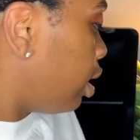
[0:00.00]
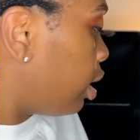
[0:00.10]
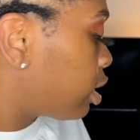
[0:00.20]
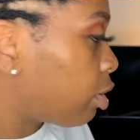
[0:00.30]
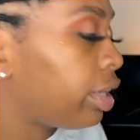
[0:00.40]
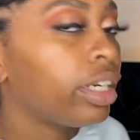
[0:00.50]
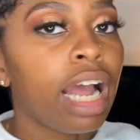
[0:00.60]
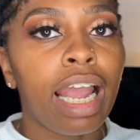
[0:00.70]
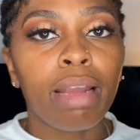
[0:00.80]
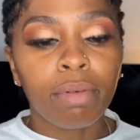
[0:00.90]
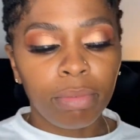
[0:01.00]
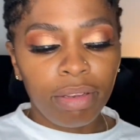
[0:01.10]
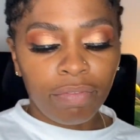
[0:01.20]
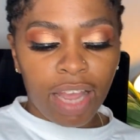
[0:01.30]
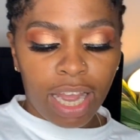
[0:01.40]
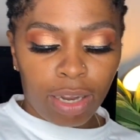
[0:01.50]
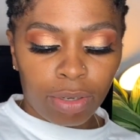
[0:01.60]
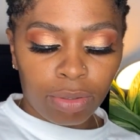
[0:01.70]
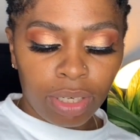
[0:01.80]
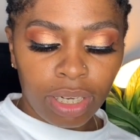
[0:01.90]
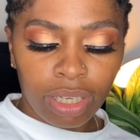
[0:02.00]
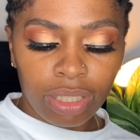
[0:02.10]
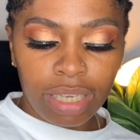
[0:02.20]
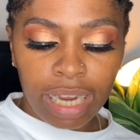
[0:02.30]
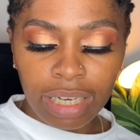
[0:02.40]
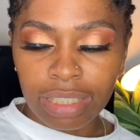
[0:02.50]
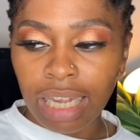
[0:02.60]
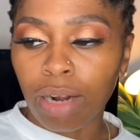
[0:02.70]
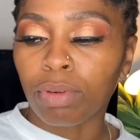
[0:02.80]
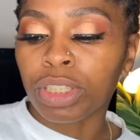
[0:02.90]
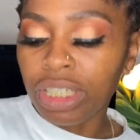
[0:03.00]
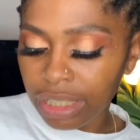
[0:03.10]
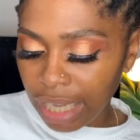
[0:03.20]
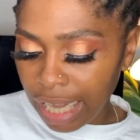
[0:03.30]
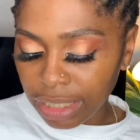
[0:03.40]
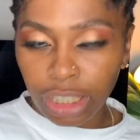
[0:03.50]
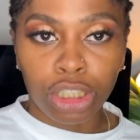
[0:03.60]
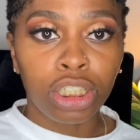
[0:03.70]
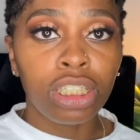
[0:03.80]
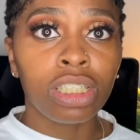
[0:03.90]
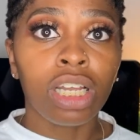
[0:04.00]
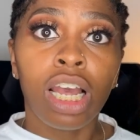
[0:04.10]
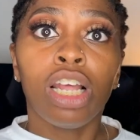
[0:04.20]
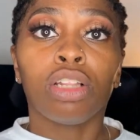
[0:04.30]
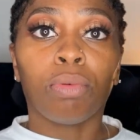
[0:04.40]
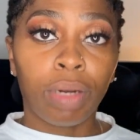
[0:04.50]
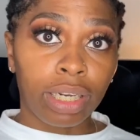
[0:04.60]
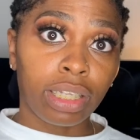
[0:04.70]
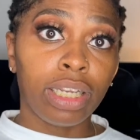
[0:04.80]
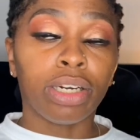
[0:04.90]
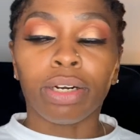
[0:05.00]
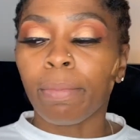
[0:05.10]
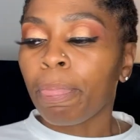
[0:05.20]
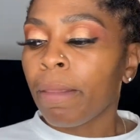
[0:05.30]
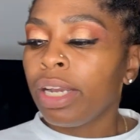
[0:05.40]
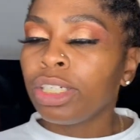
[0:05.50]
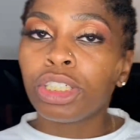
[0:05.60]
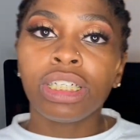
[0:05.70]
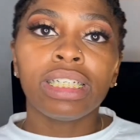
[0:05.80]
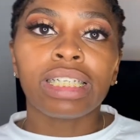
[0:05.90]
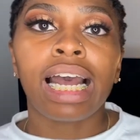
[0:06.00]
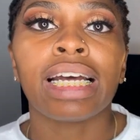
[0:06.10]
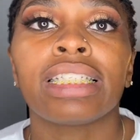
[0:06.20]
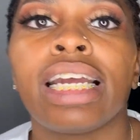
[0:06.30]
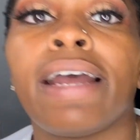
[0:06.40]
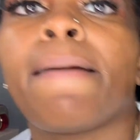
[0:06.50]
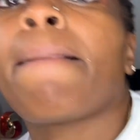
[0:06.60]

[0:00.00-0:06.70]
they're not able to be found. She decides, because she's the ringleader. She decides that